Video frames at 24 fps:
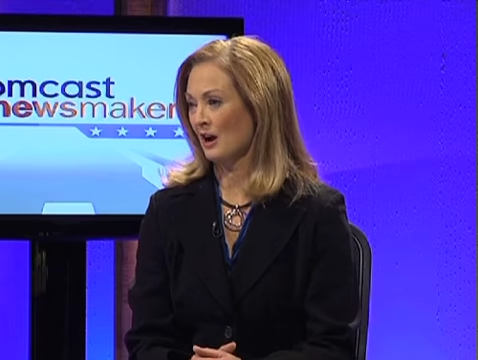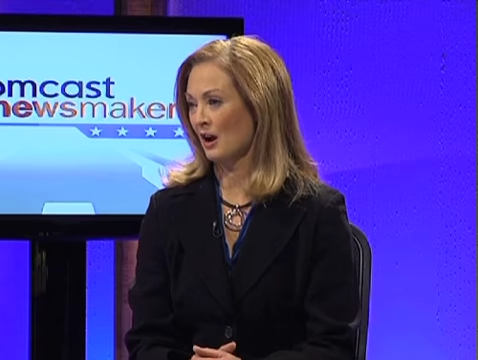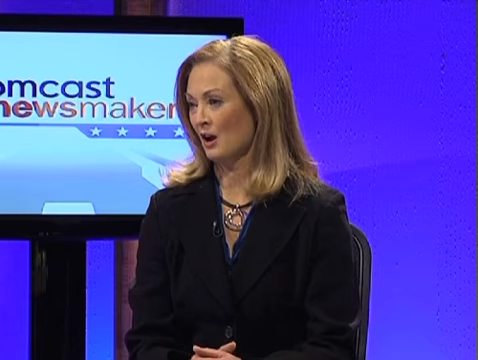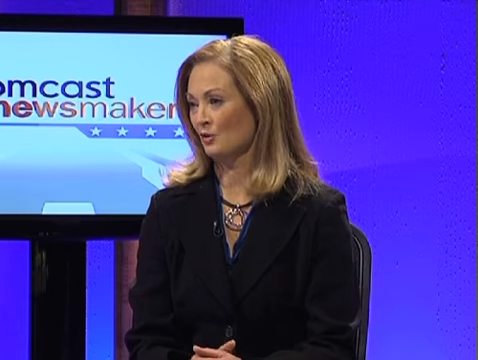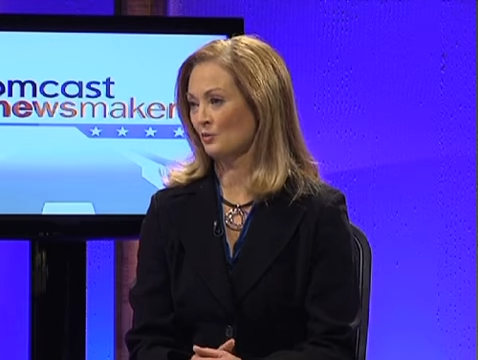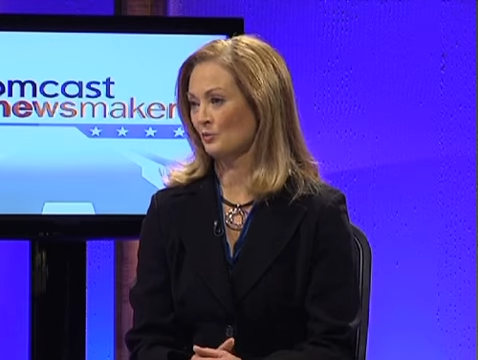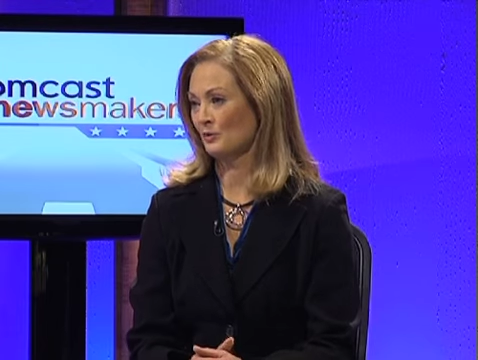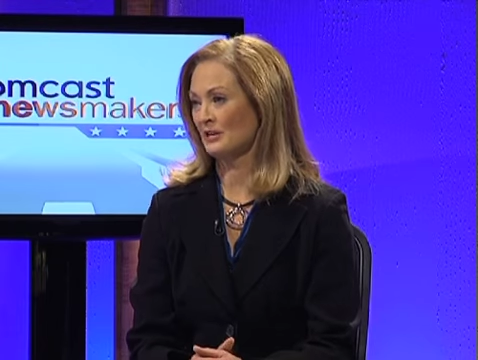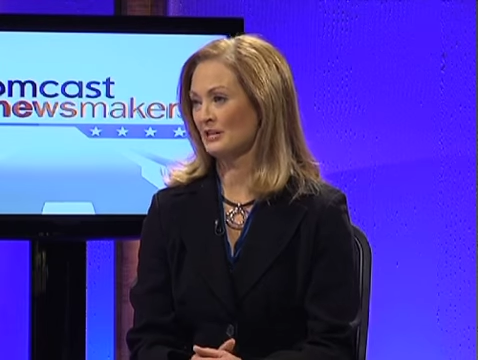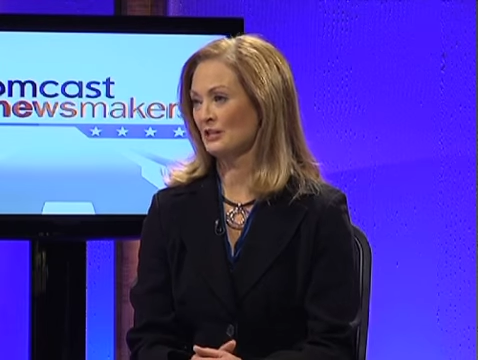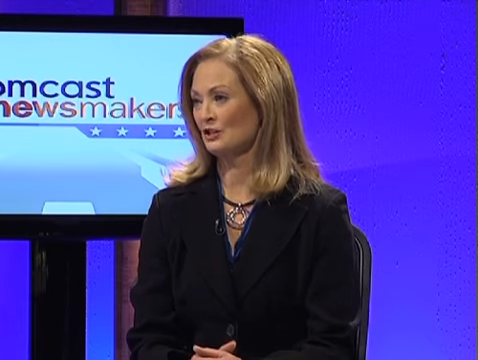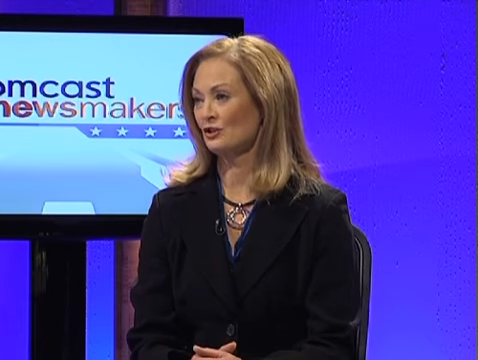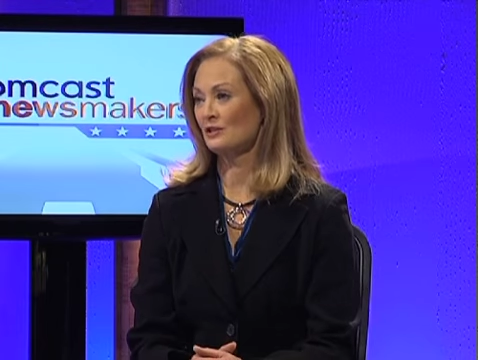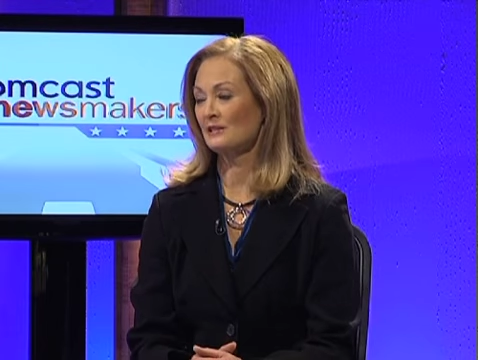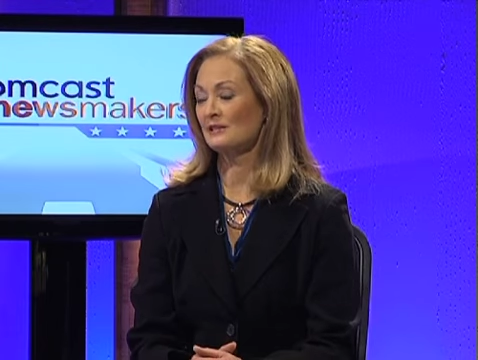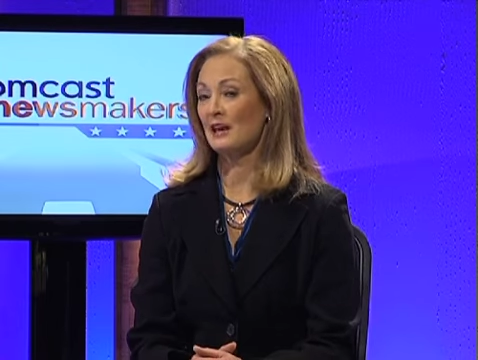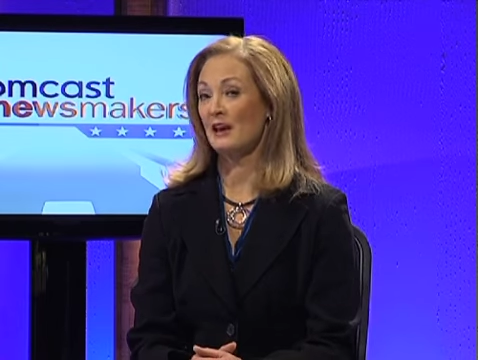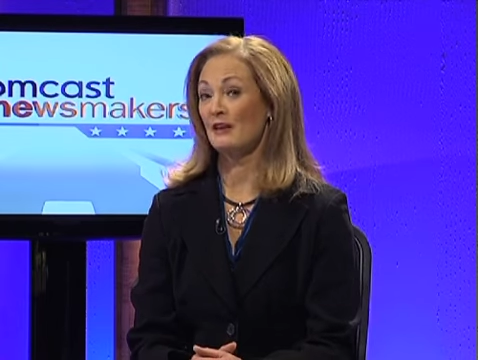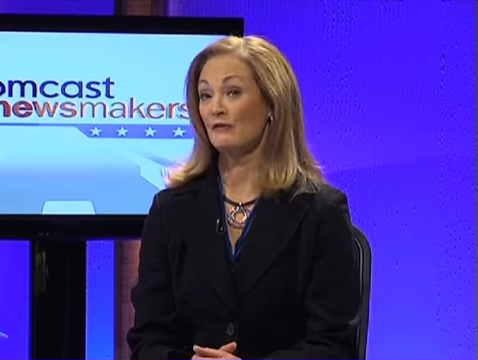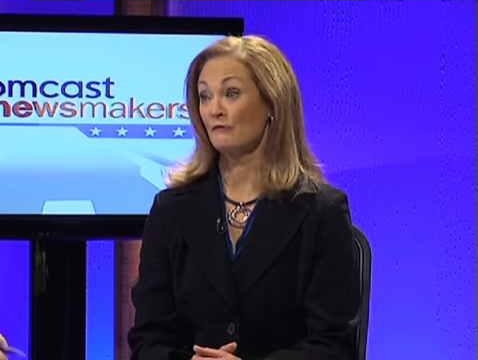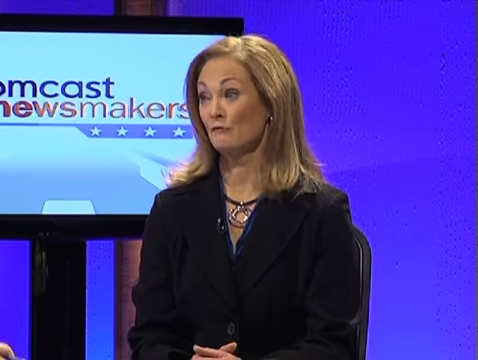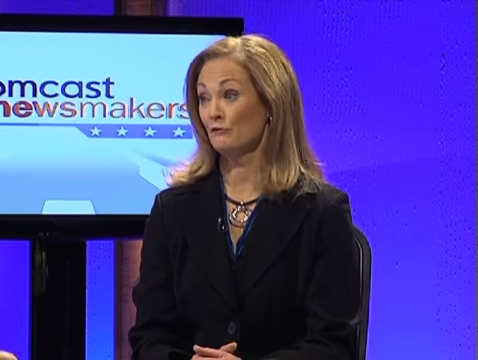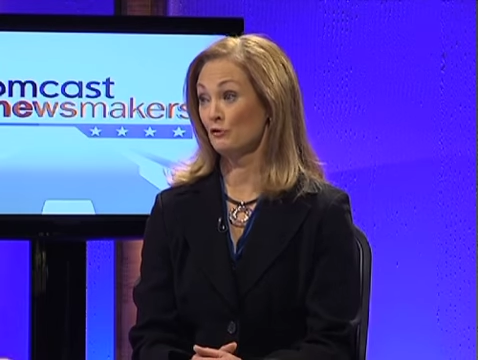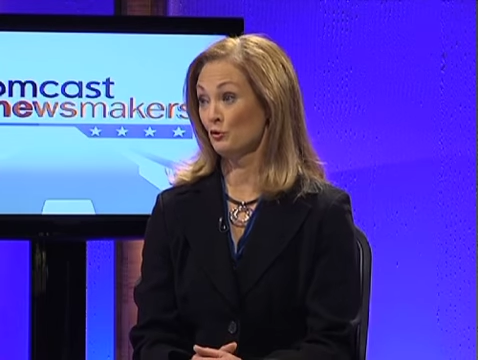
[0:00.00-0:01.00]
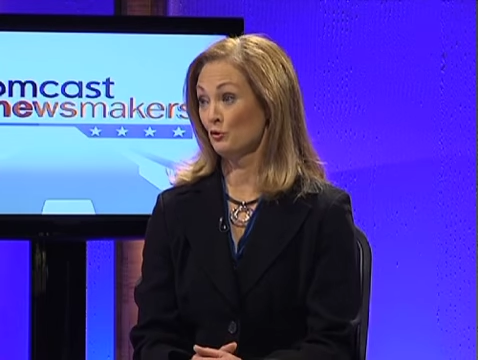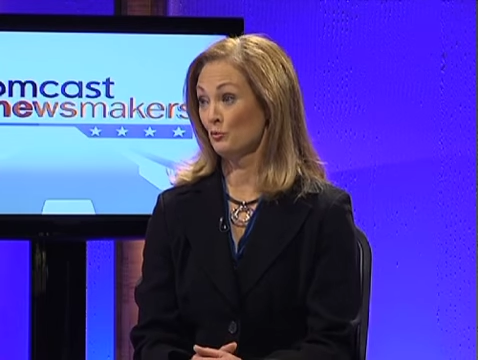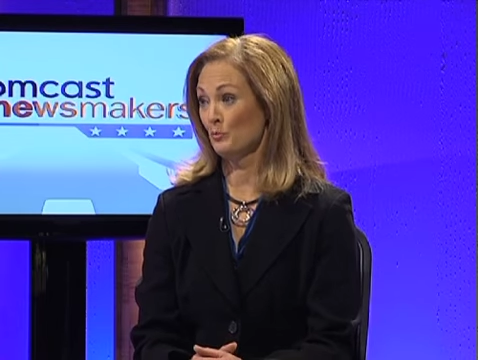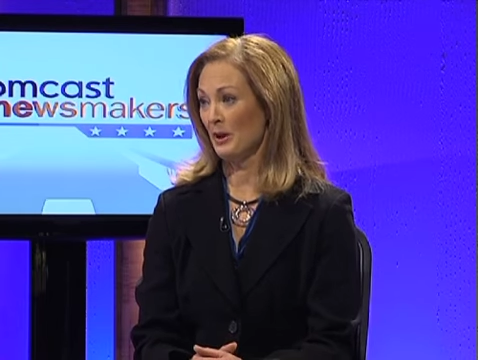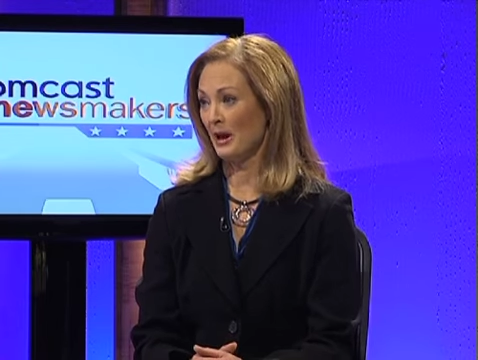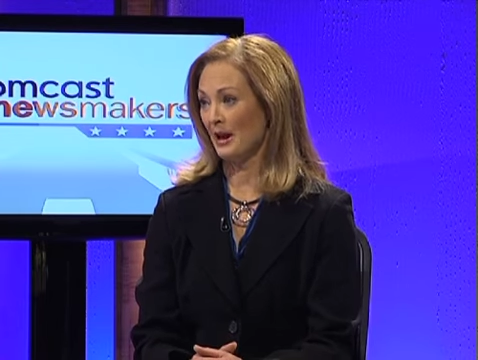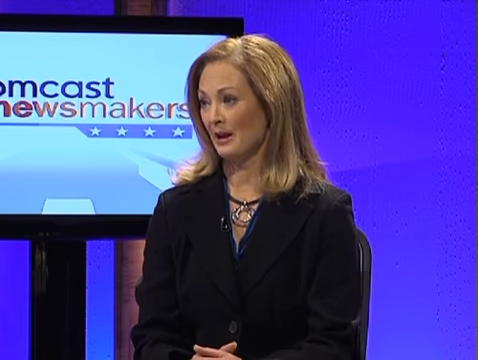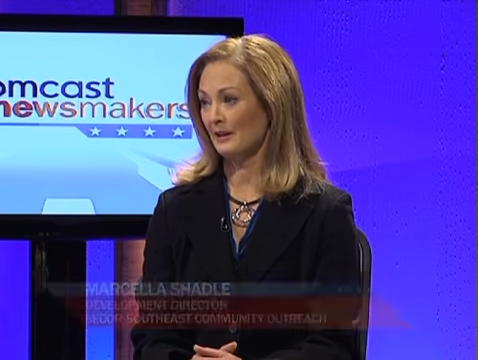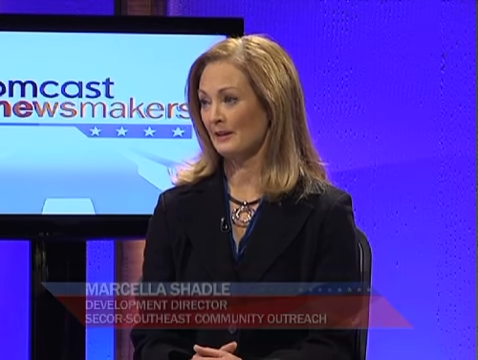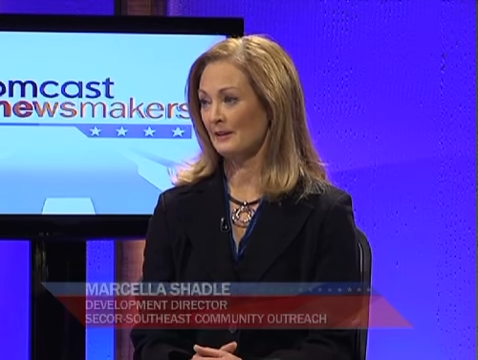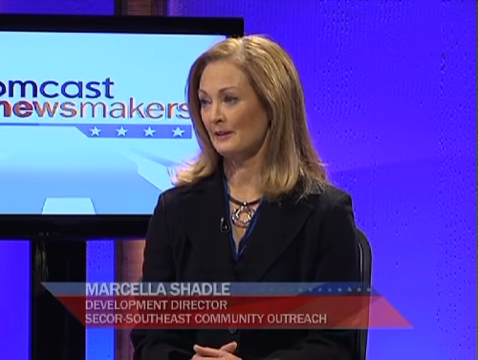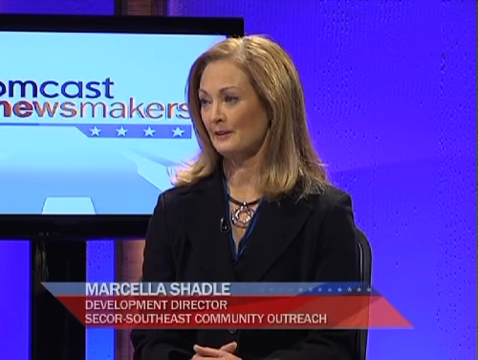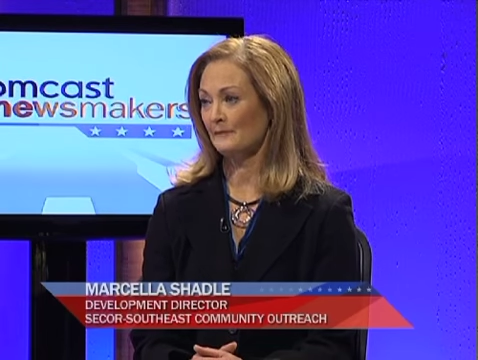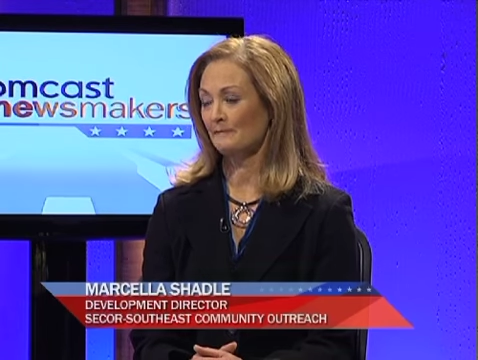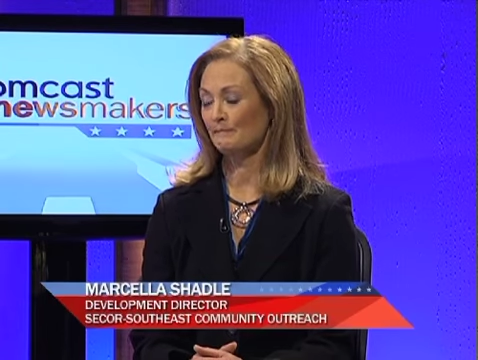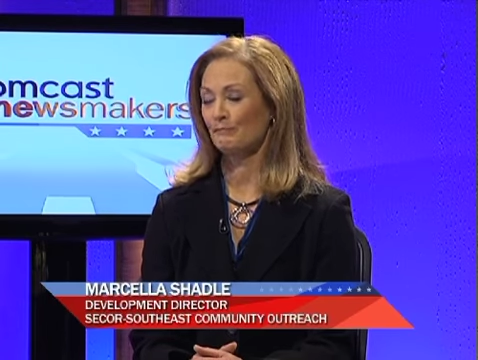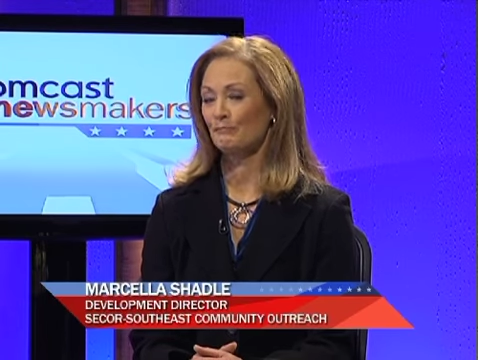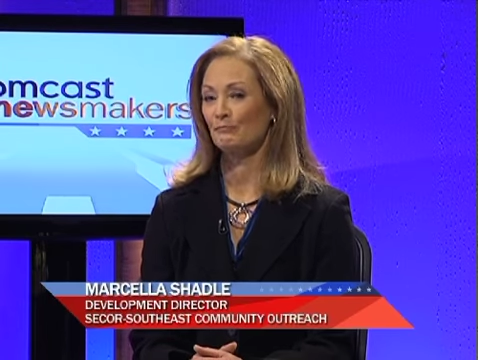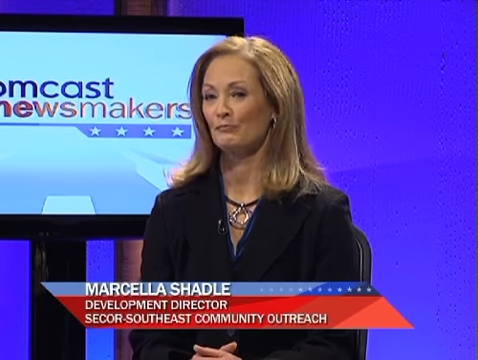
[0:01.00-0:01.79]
Outreach is a food bank.